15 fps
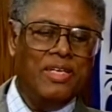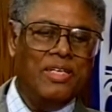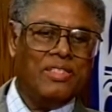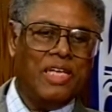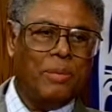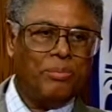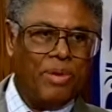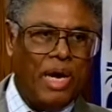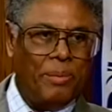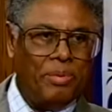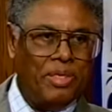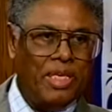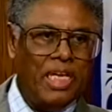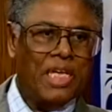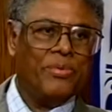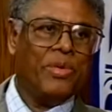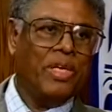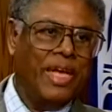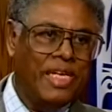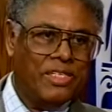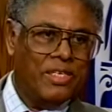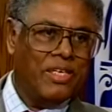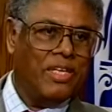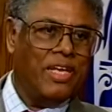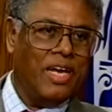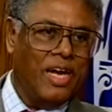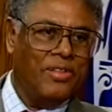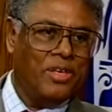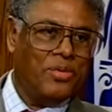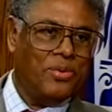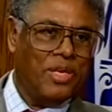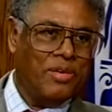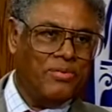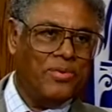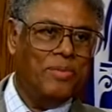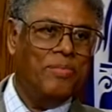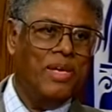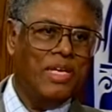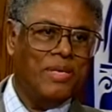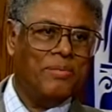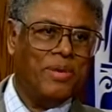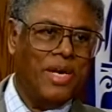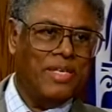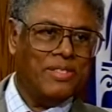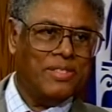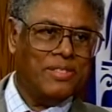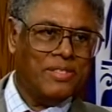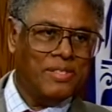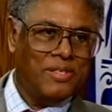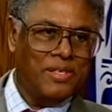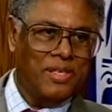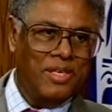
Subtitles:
set properly in relation to the other 24 million prices.